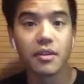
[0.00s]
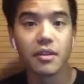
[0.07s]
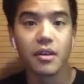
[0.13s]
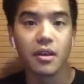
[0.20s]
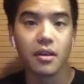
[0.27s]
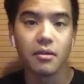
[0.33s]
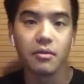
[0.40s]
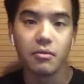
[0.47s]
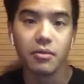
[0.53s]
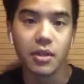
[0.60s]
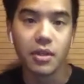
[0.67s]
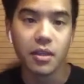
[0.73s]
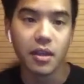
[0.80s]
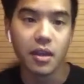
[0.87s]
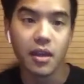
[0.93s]
Uh,
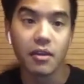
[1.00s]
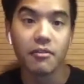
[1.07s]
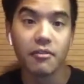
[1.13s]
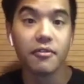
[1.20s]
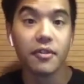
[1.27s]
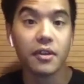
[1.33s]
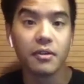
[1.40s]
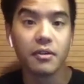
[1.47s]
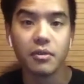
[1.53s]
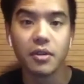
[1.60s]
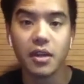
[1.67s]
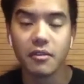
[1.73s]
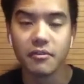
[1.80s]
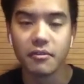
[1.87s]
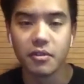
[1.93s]
we have fun- we
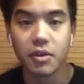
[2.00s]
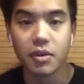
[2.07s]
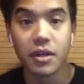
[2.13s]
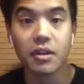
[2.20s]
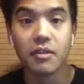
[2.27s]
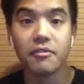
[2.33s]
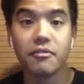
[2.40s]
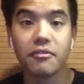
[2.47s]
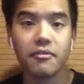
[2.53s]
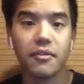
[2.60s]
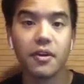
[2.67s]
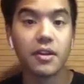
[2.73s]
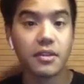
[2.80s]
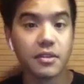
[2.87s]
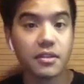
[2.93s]
have created a
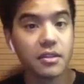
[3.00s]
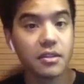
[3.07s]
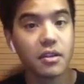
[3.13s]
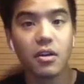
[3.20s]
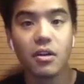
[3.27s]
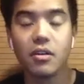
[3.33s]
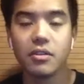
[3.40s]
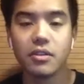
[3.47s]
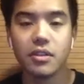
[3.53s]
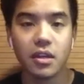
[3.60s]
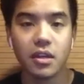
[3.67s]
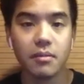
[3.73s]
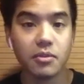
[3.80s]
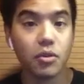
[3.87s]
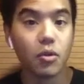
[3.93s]
fund called
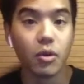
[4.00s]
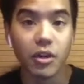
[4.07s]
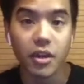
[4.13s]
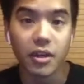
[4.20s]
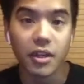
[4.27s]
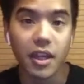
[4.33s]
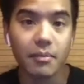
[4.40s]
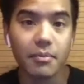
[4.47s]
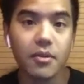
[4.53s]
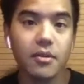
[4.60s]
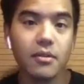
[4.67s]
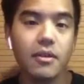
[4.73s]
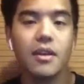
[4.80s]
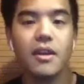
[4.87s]
um, Torion Capital,